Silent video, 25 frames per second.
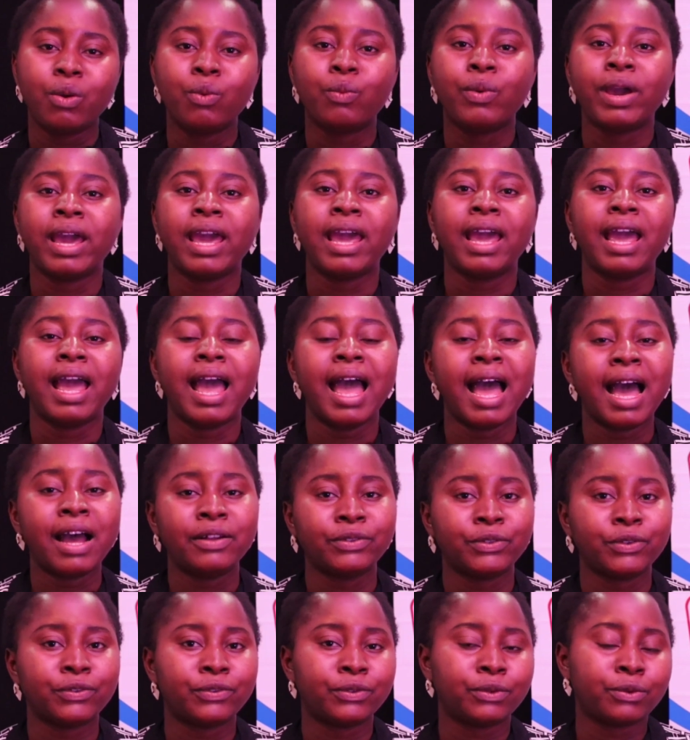where
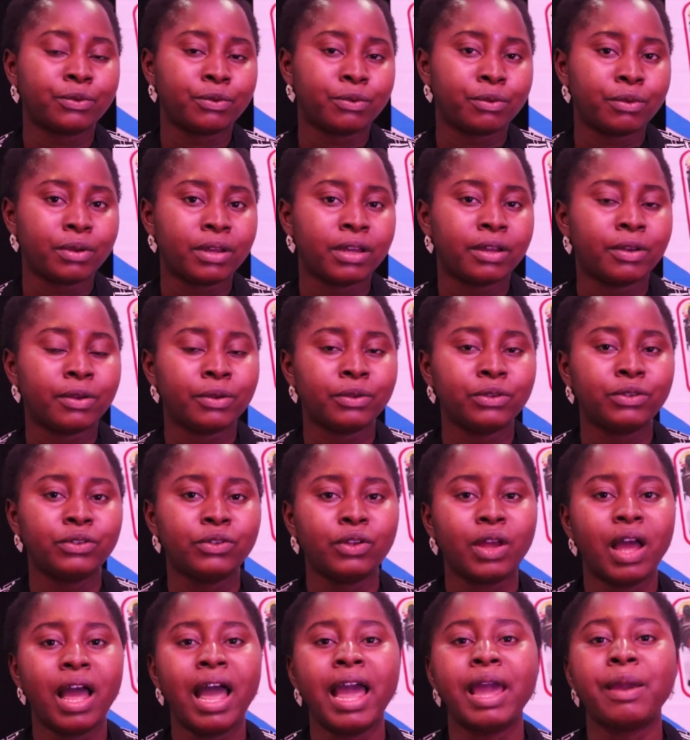out-of-school
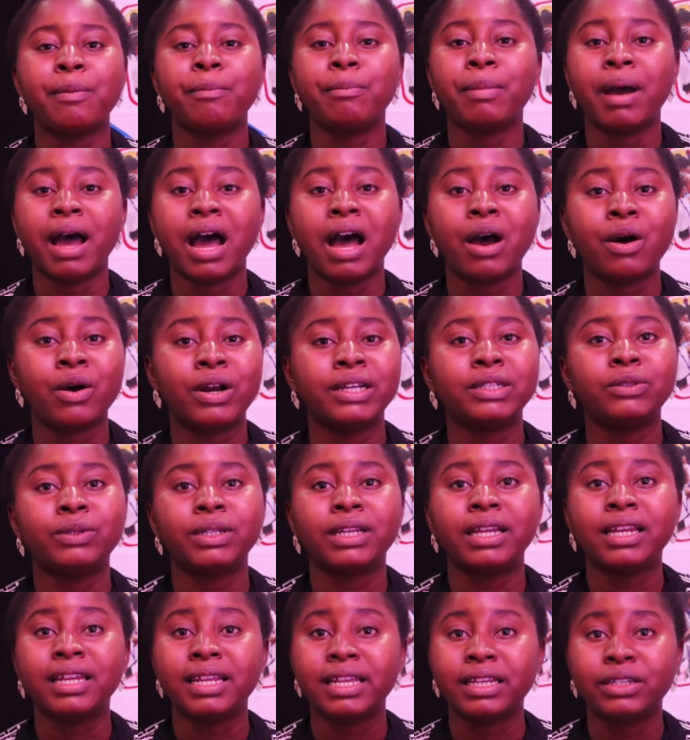girls are empowered
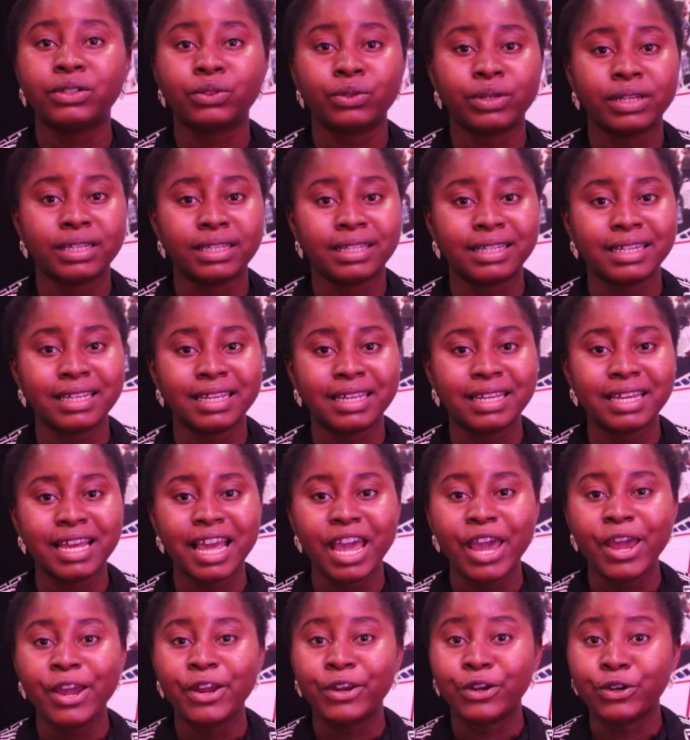with literacy,
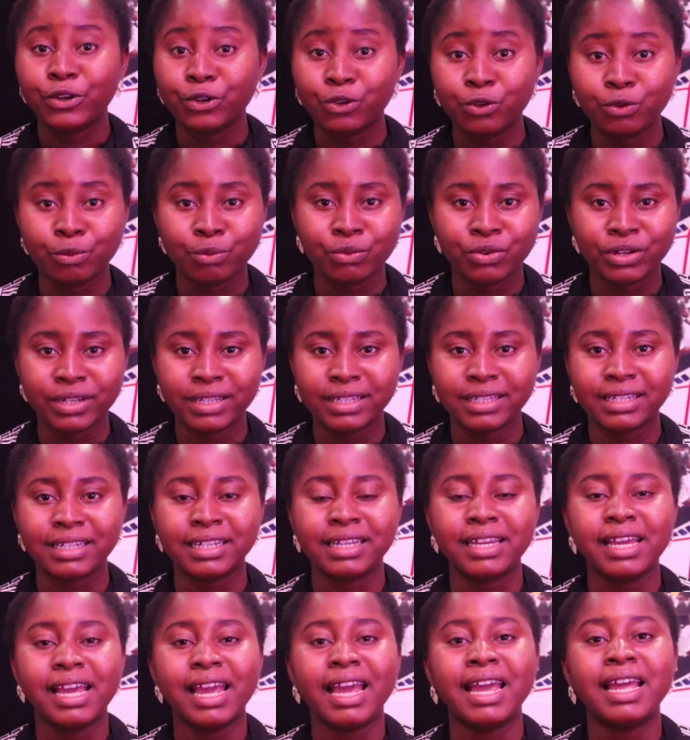
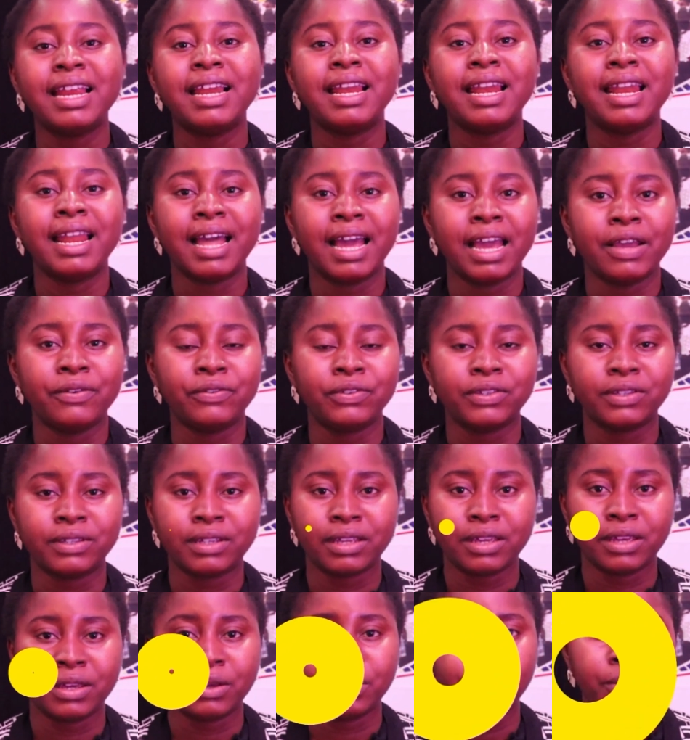numeracy, and life
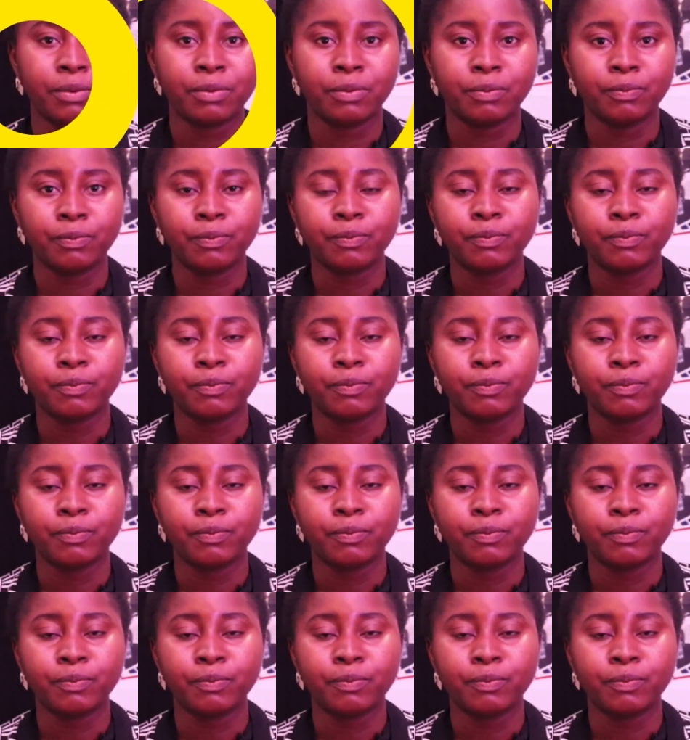skills.